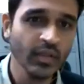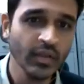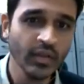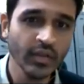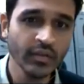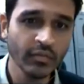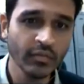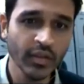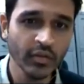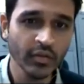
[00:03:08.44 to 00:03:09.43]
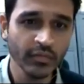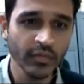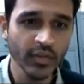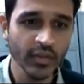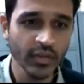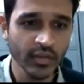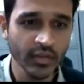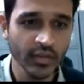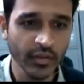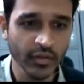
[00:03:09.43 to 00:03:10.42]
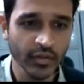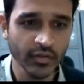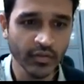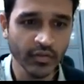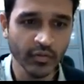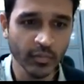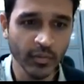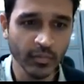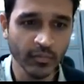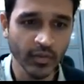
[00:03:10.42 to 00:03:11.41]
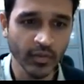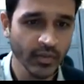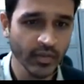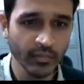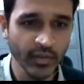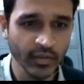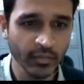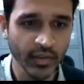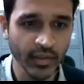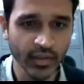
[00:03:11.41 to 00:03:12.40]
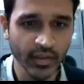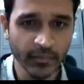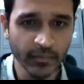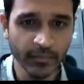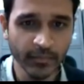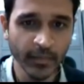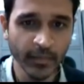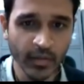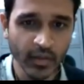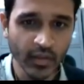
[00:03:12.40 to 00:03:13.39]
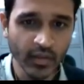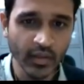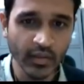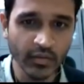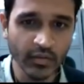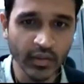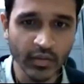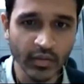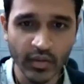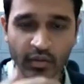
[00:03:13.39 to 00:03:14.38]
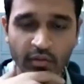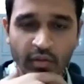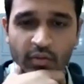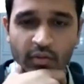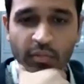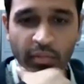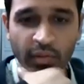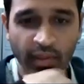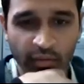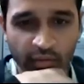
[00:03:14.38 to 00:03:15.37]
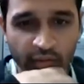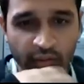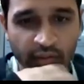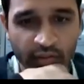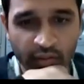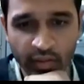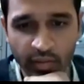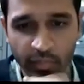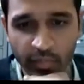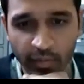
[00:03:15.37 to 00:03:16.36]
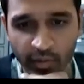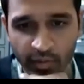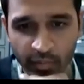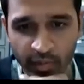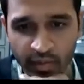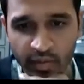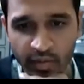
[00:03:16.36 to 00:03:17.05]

Here is a video of the diagnostic cystoscopy performed as I'll be explaining it. Entering, in, entering through the penile urethra, primary vein,